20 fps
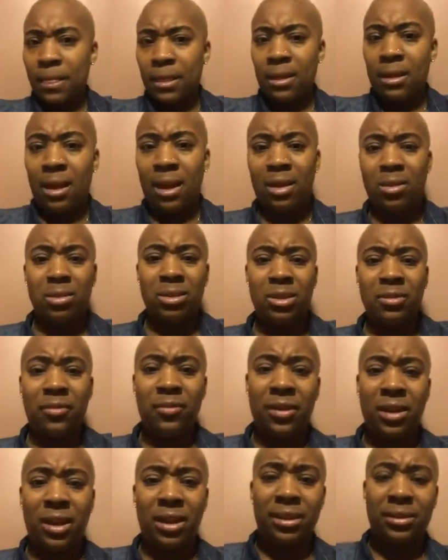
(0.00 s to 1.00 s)
Like, what the
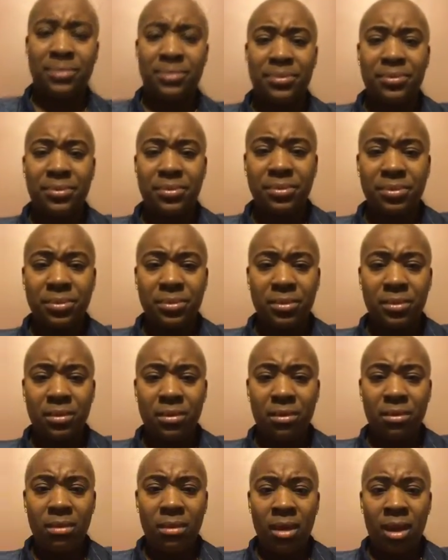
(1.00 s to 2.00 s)
fuck?
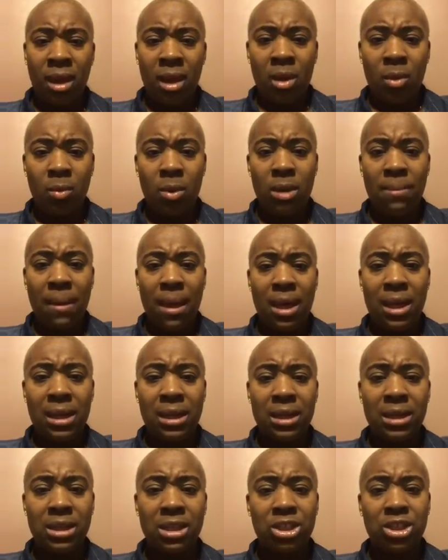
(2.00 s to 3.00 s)
What about
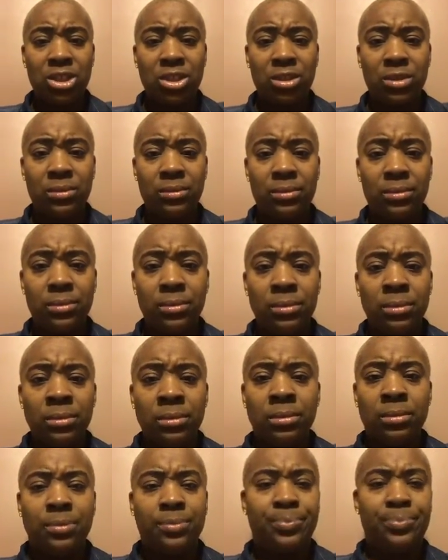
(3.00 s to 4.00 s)
unconditional?
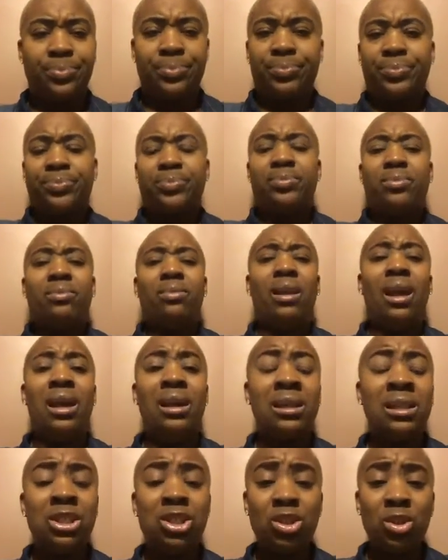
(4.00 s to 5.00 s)

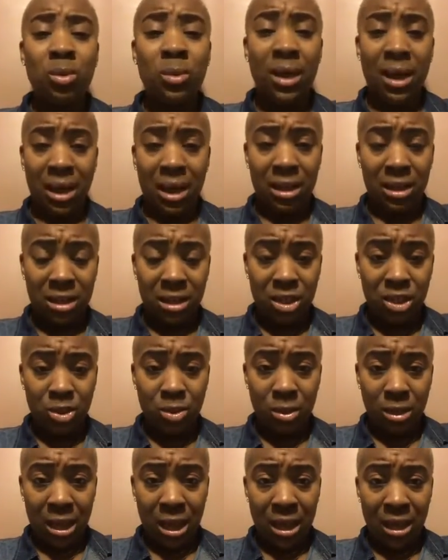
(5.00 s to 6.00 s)
Unconditional what?
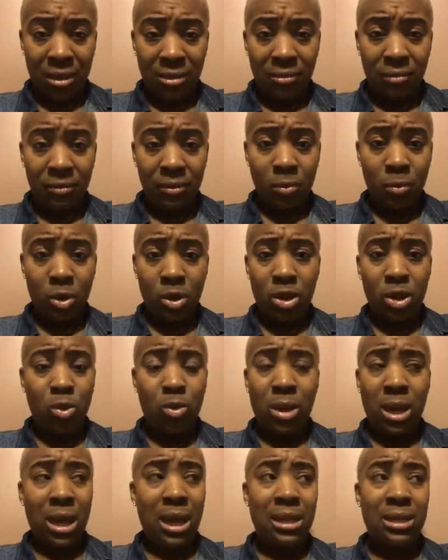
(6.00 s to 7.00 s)
Unconditional love? Well, you
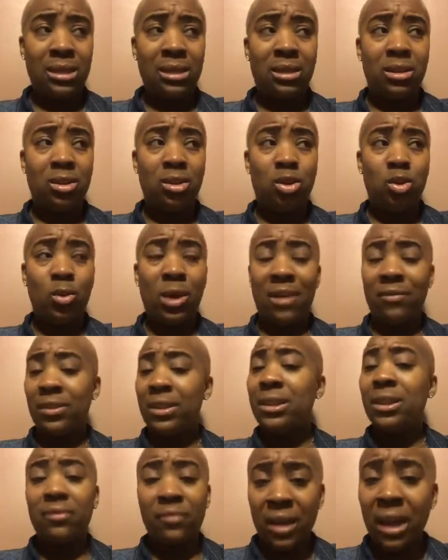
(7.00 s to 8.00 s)
can't, you have to
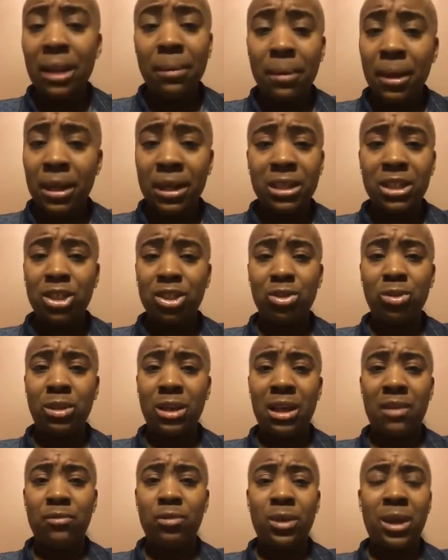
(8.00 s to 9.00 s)
develop unconditional
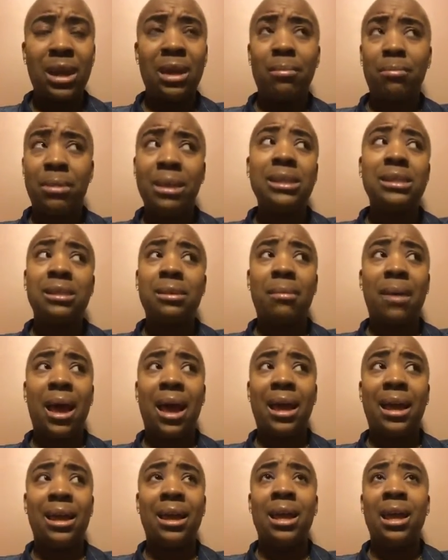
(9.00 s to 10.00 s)
love. You can't meet
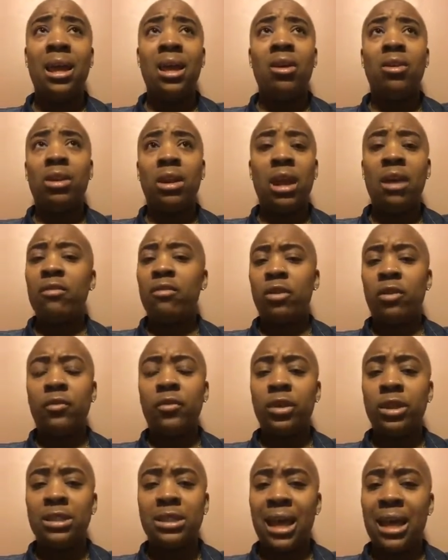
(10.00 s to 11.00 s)
somebody love on
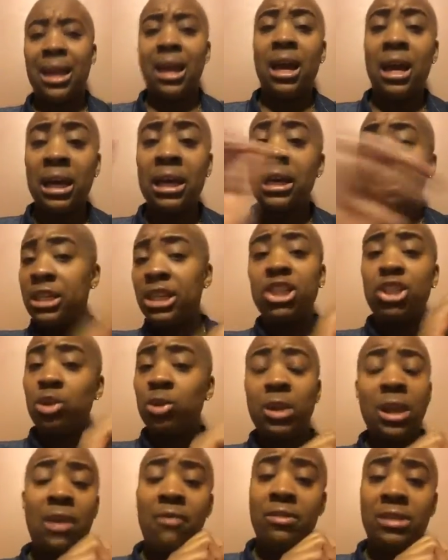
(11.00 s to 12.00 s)
first sight.
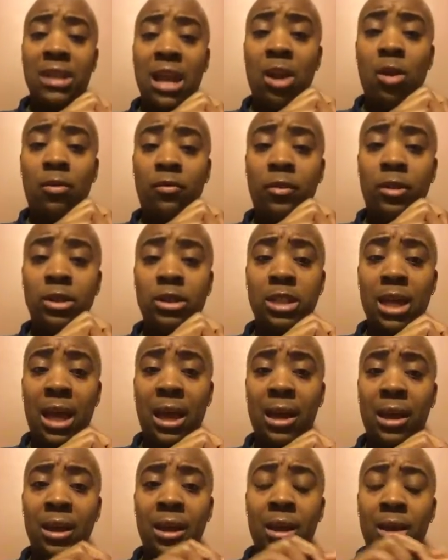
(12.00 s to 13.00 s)
Unconditional love is not on first
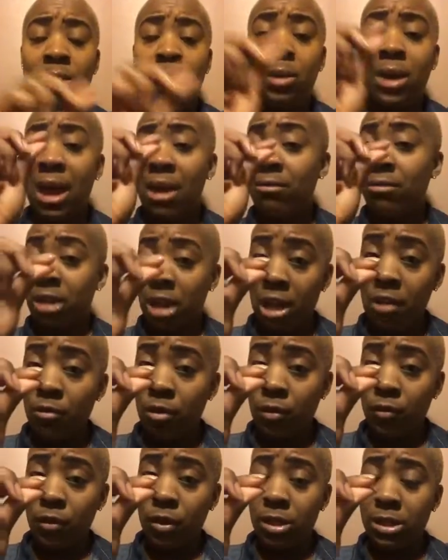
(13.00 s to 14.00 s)
sight. You can have love
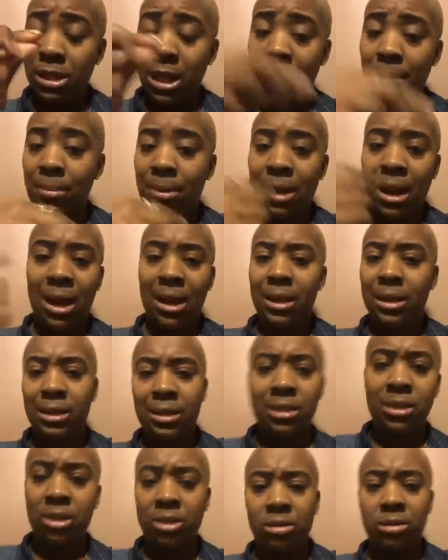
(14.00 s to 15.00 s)
on first sight, but not
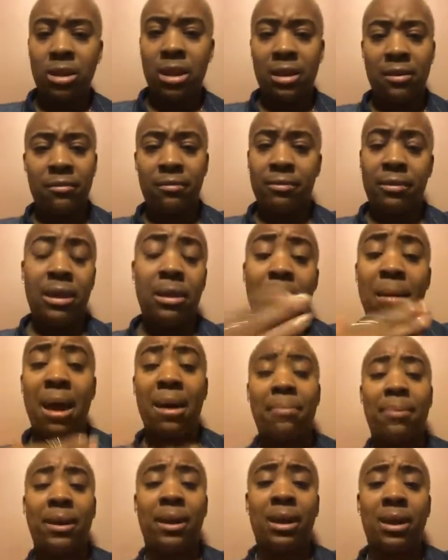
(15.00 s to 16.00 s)
unconditional love, in my
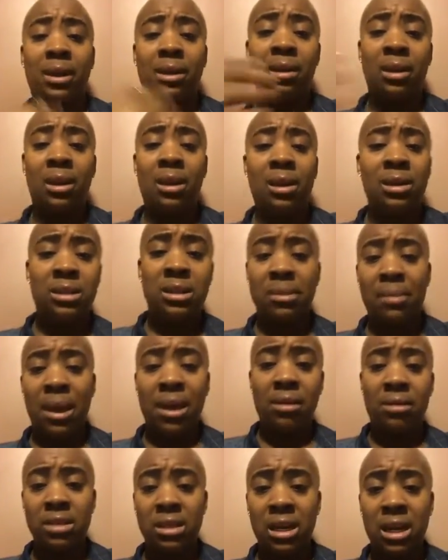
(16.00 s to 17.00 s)
opinion.
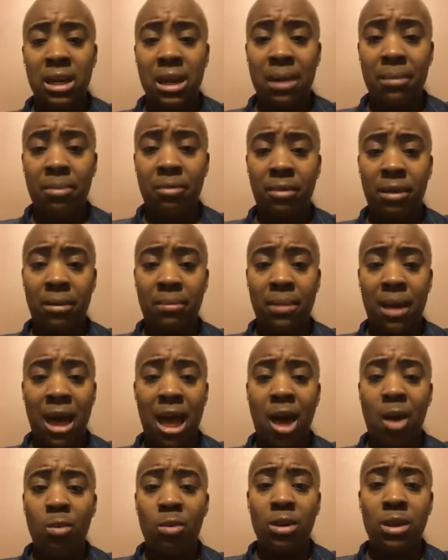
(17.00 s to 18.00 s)
Somebody else can elaborate. But
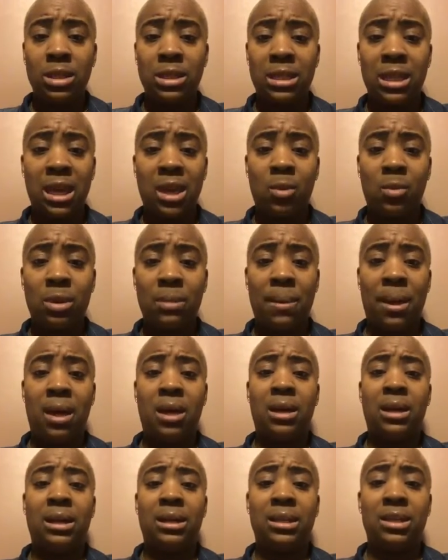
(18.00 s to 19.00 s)
Howard is saying, what about
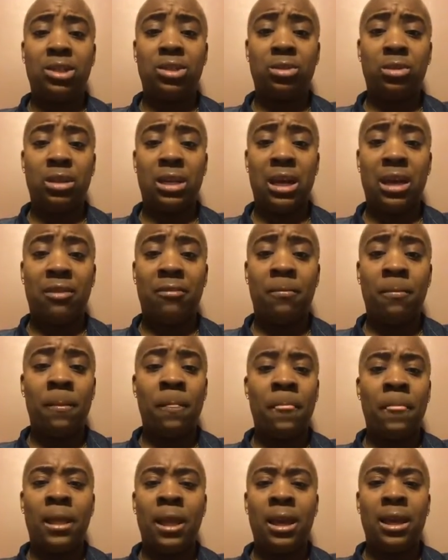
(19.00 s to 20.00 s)
unconditional love?
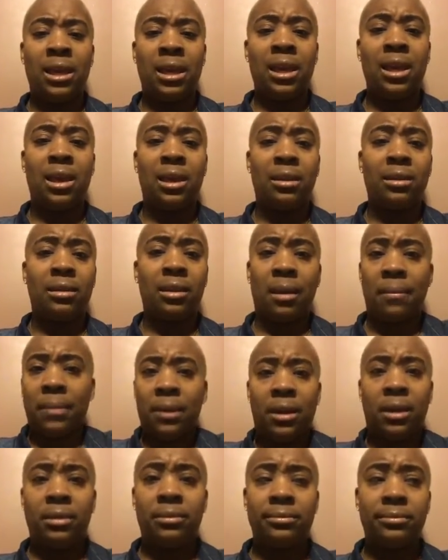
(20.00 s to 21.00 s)
Yeah, I
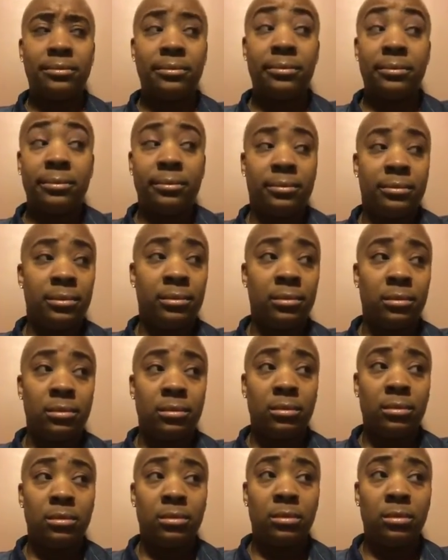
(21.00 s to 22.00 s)
mean,
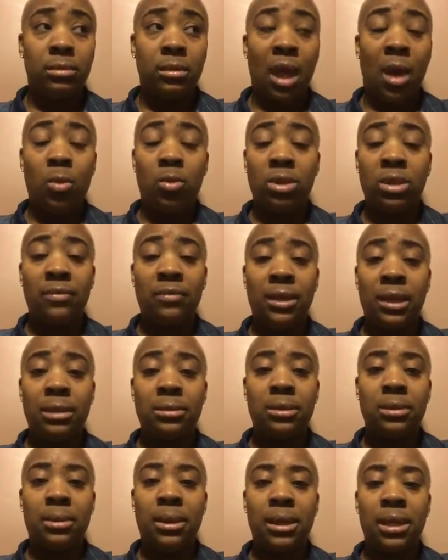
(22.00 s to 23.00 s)
I will develop
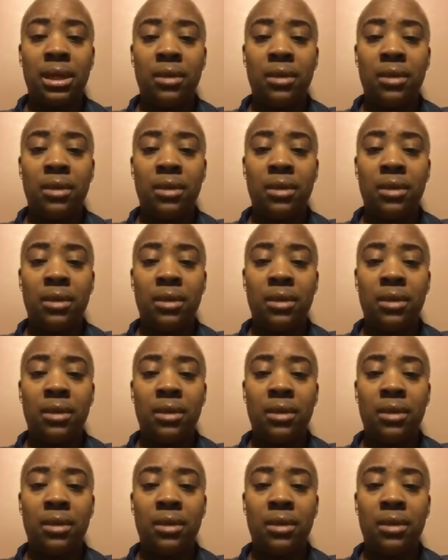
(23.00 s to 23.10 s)
some.